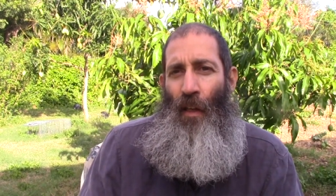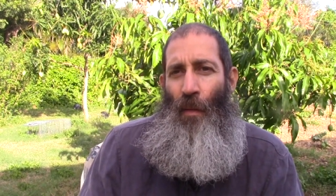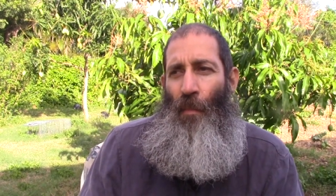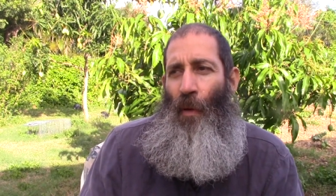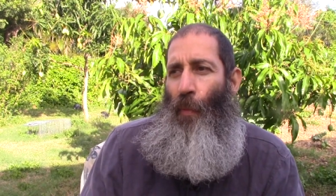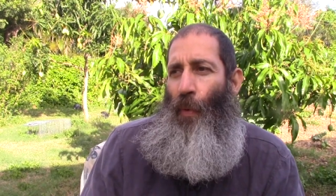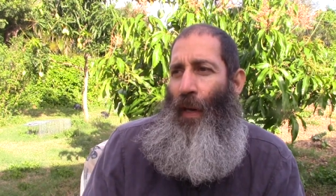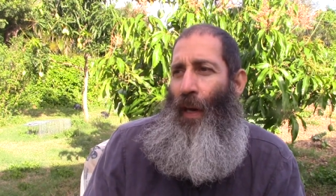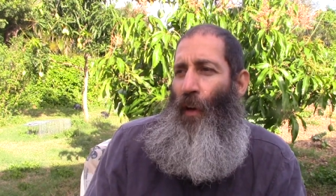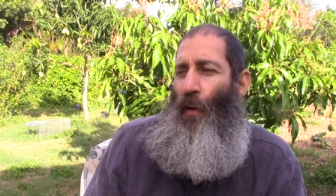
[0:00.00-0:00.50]

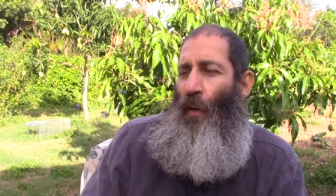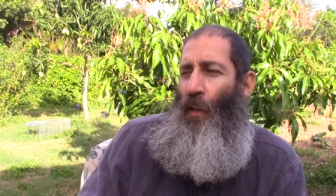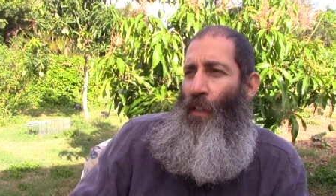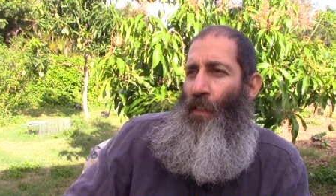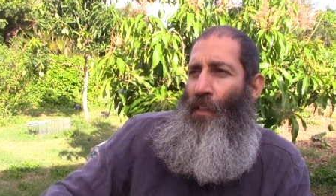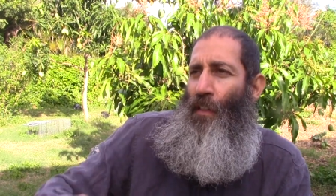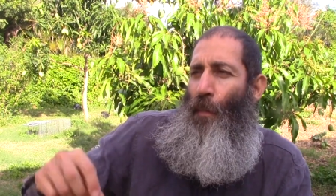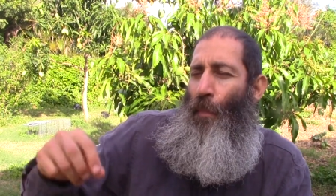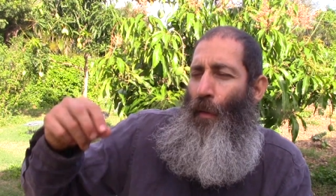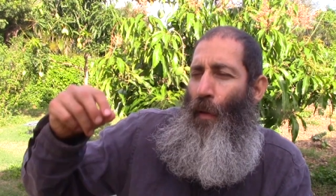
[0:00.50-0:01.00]
But we got all
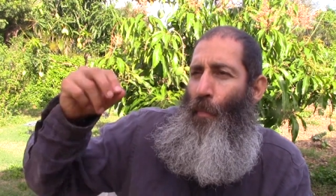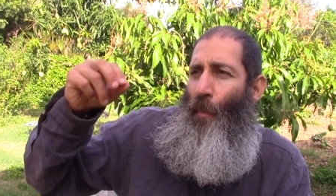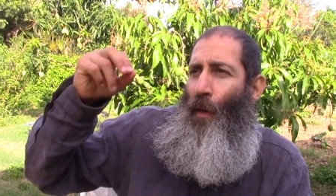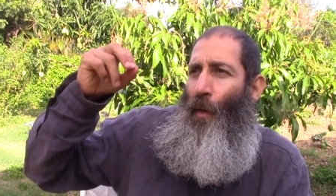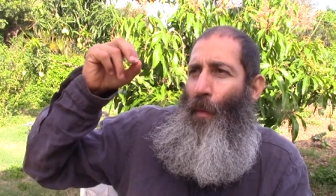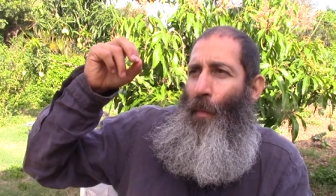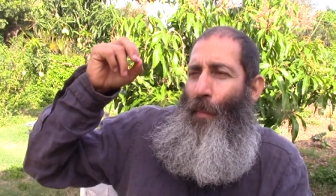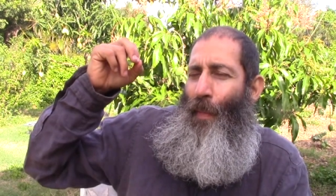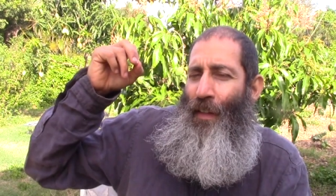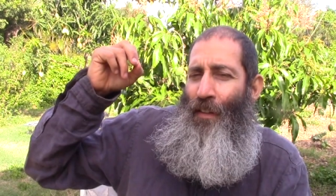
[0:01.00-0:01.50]
these
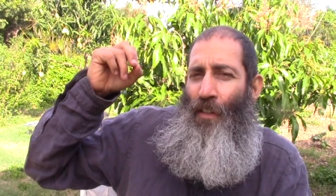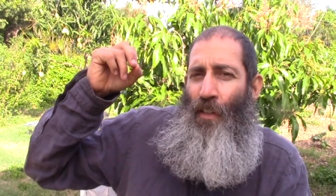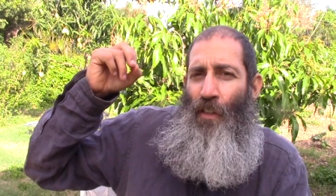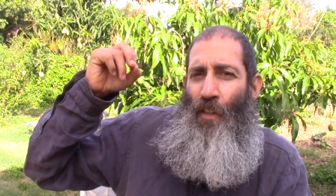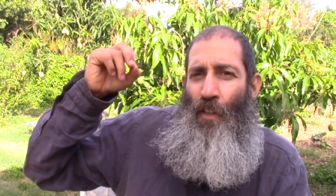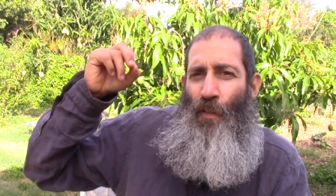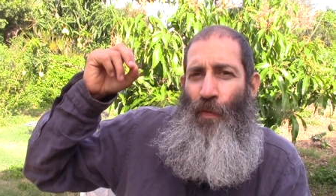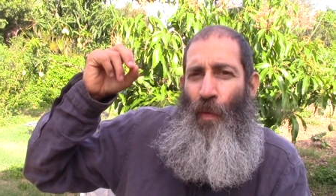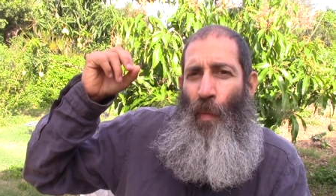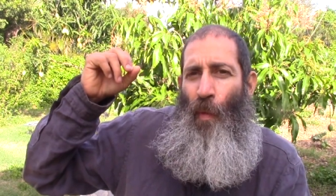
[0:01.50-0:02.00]
subliminal
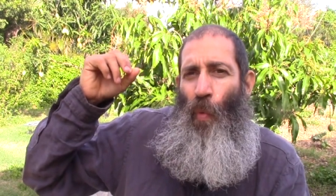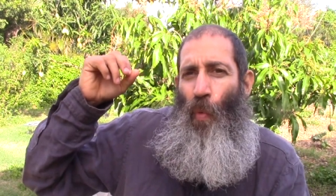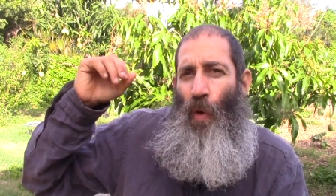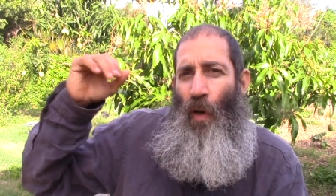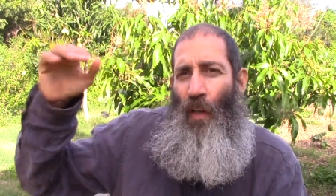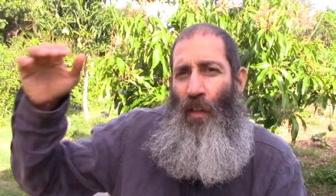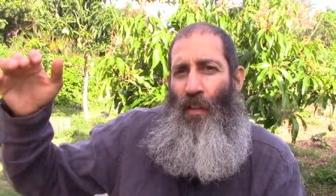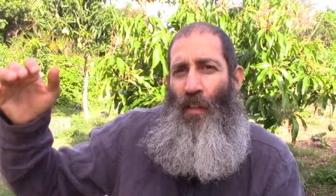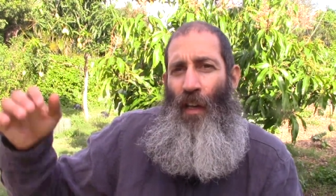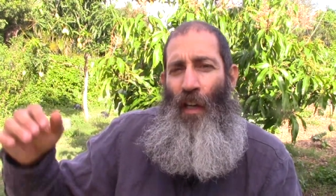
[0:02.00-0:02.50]
messages from the
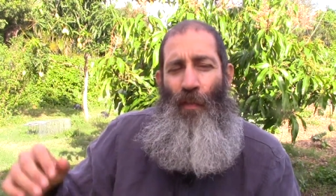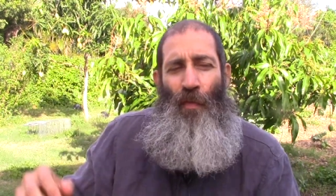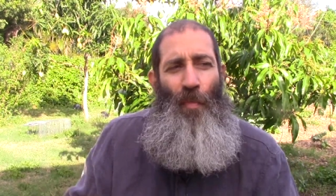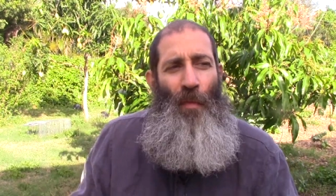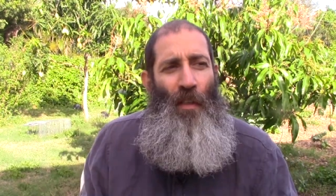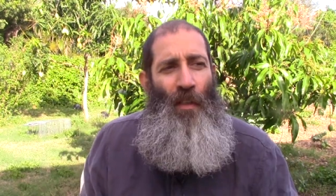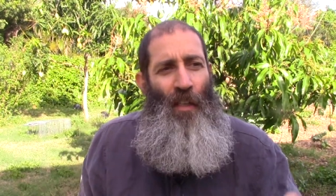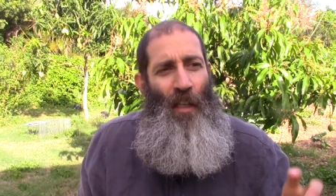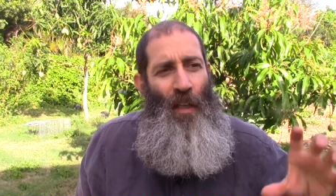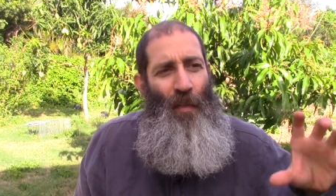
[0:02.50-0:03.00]
world today, from
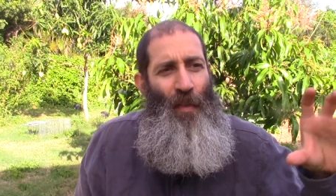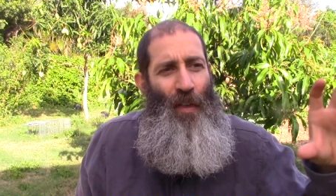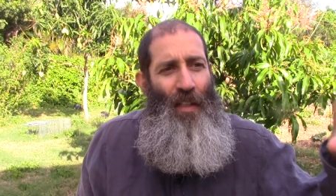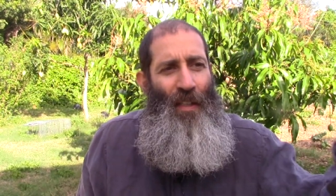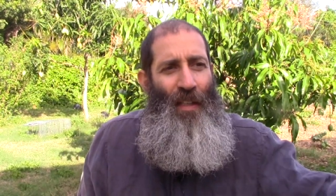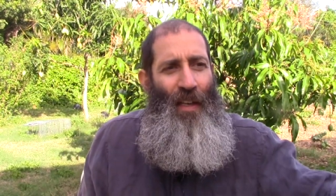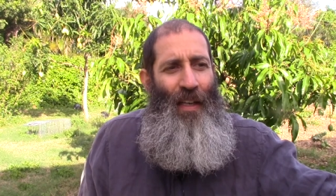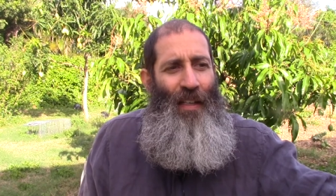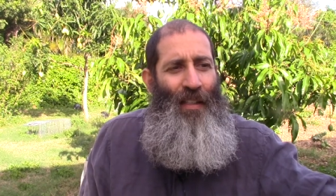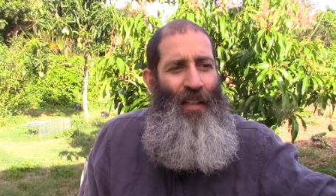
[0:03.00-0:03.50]
the TV
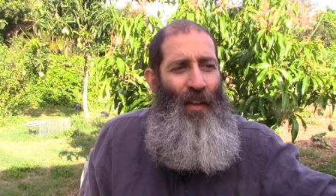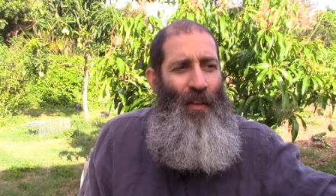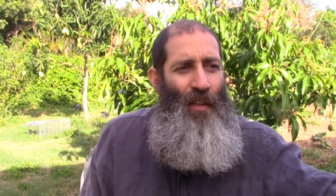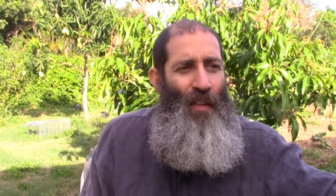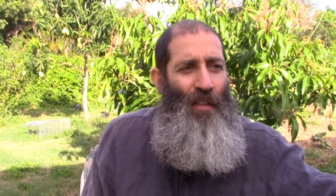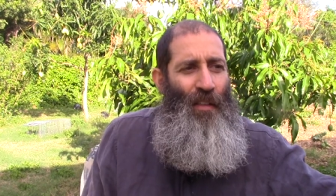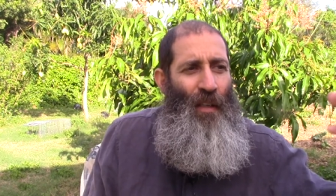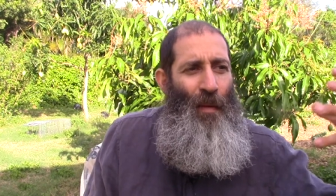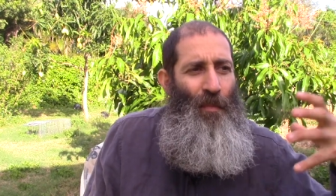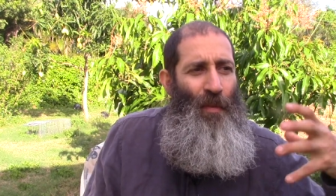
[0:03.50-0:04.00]
today, telling
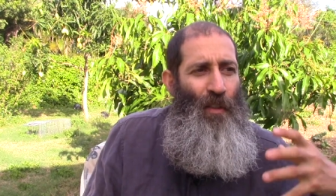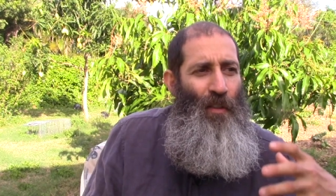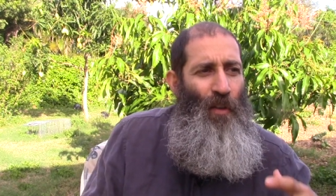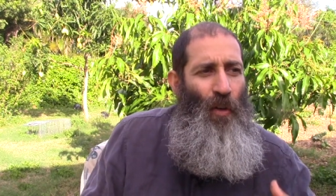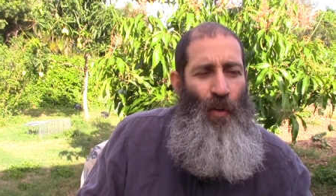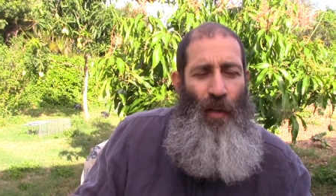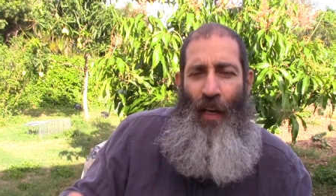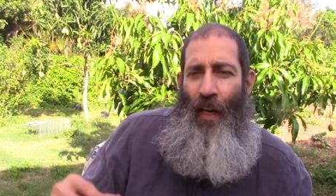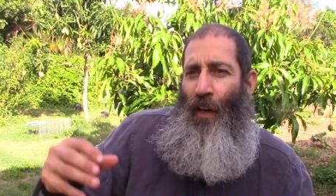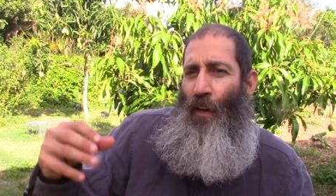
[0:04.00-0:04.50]
us something's
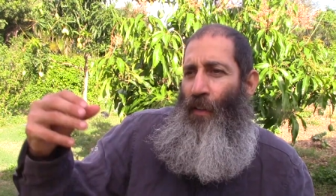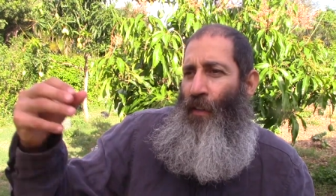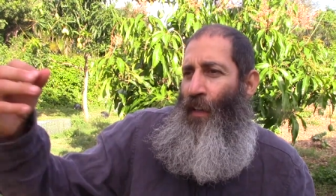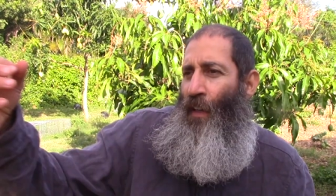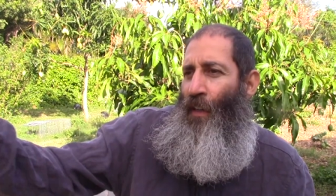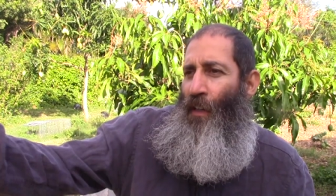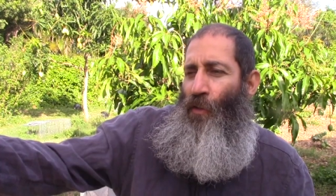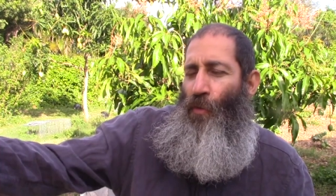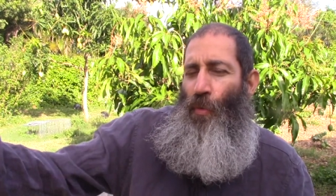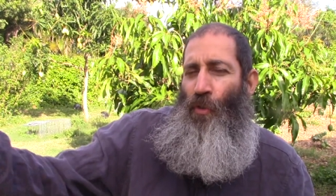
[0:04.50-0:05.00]
okay or
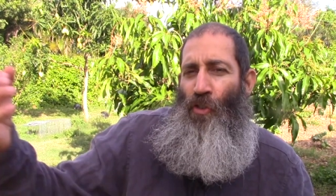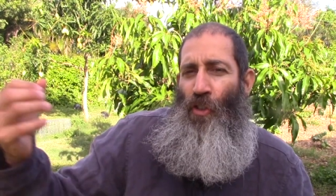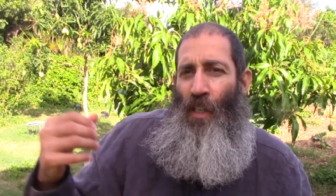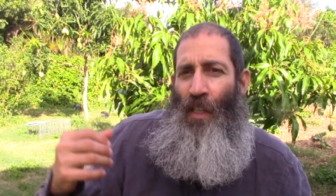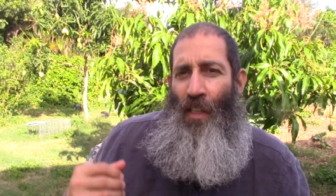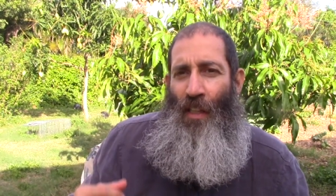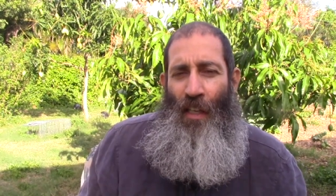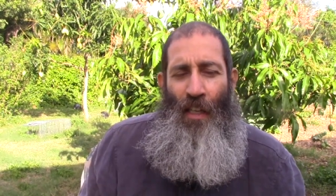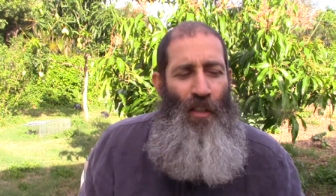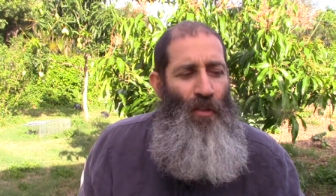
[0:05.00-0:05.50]
telling us we should
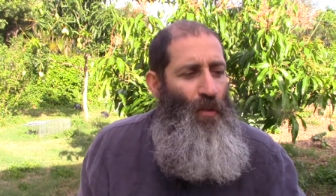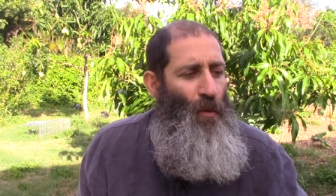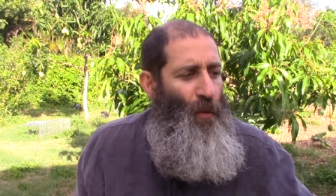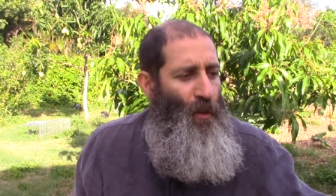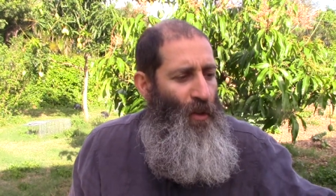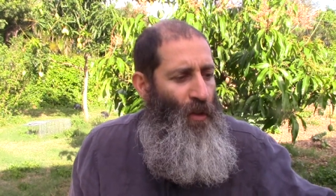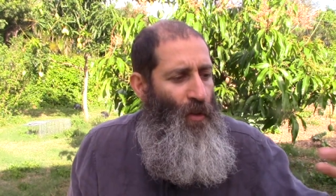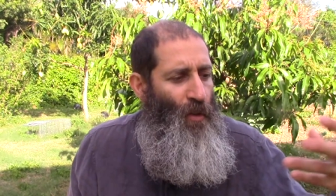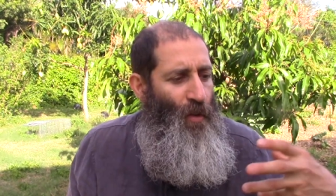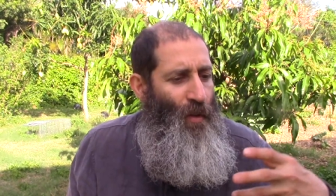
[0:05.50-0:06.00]
eat this or we
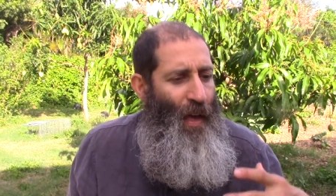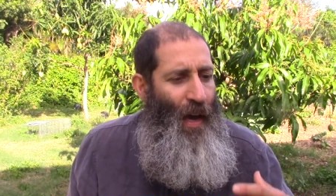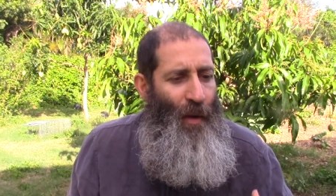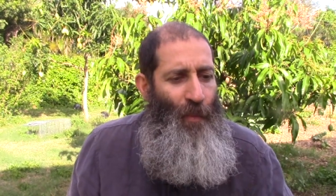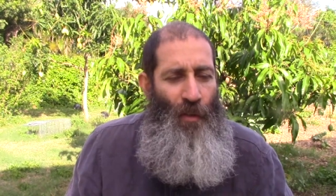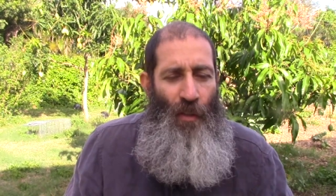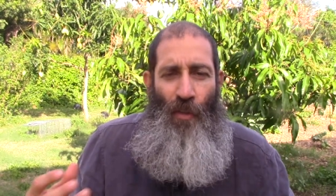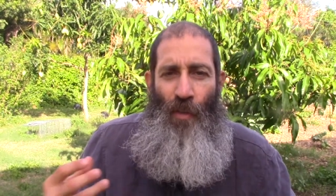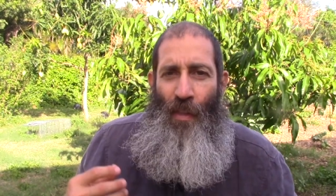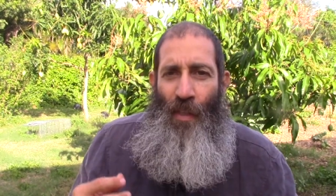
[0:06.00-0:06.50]
should do that,
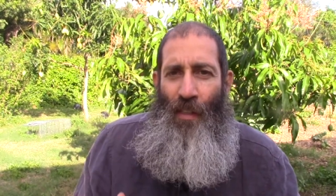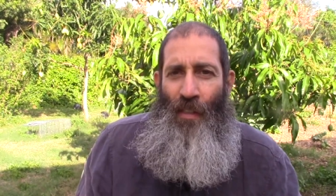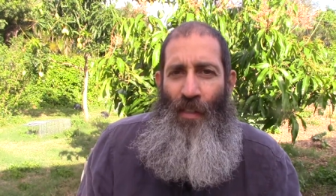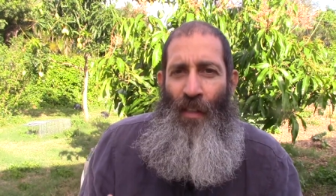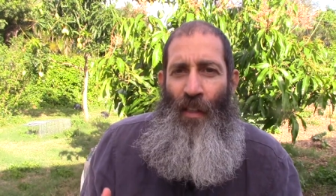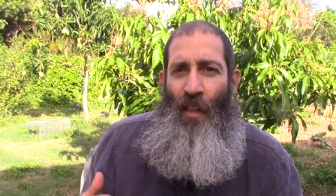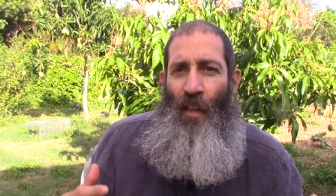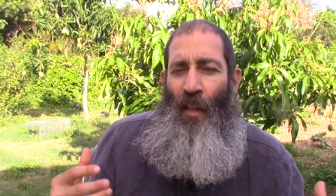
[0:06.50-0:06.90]
we do this.